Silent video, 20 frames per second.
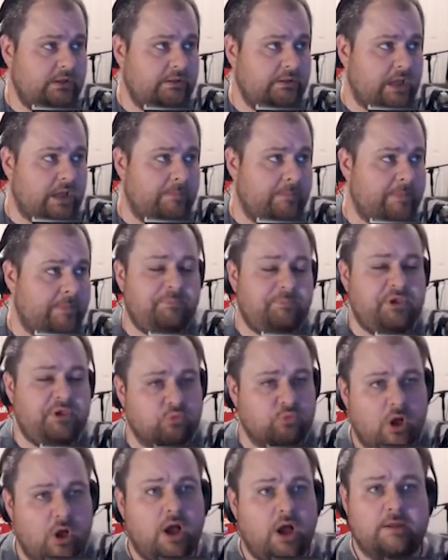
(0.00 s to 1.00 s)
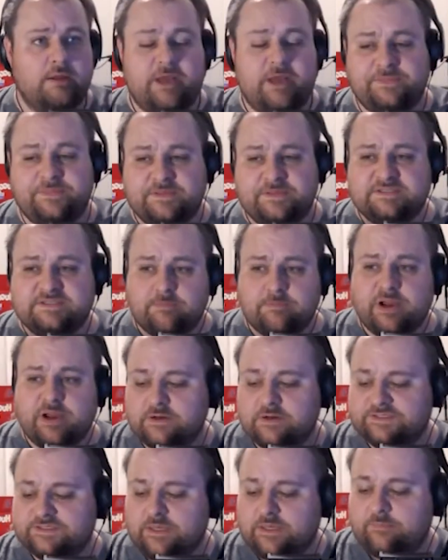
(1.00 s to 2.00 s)
I might be wrong about this
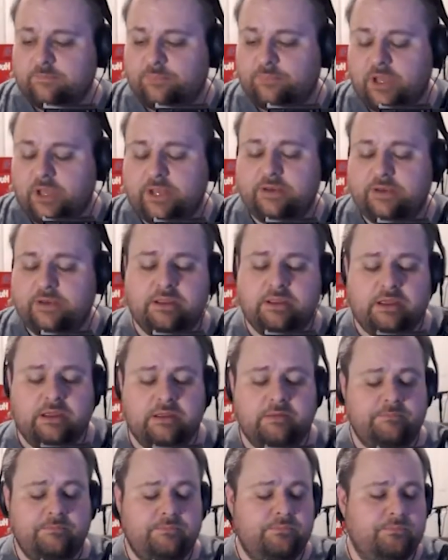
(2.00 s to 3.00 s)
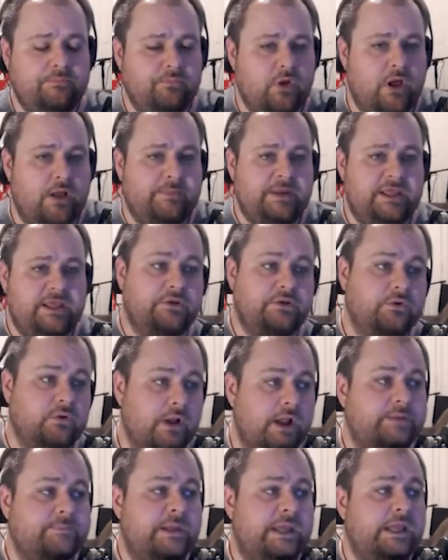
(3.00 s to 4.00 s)
comparison, but Romney can
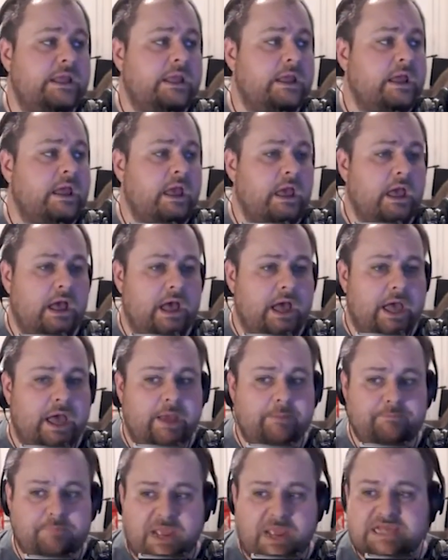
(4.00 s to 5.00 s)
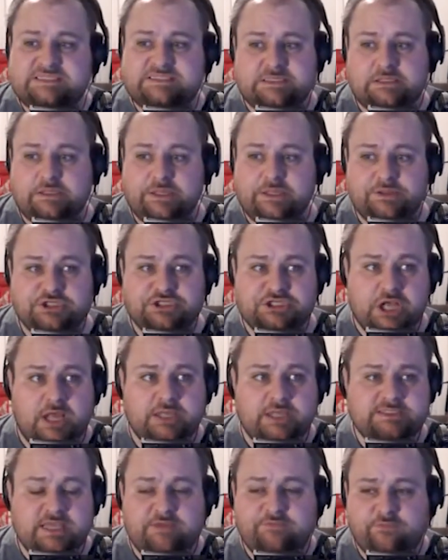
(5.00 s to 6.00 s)
correct me. Basically, the
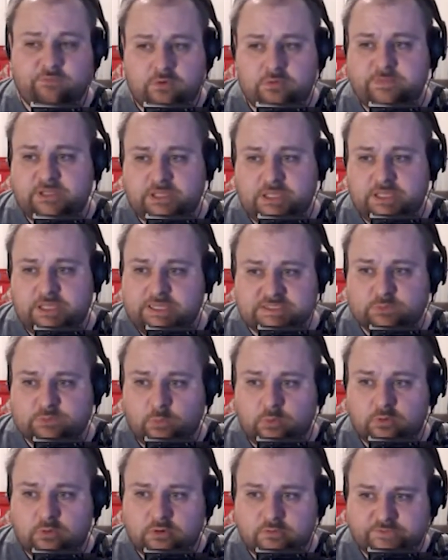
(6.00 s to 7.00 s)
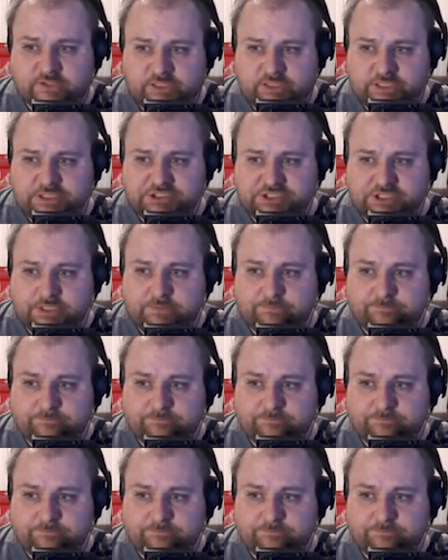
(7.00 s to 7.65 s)
Shantae formula is Order of Ecclesia.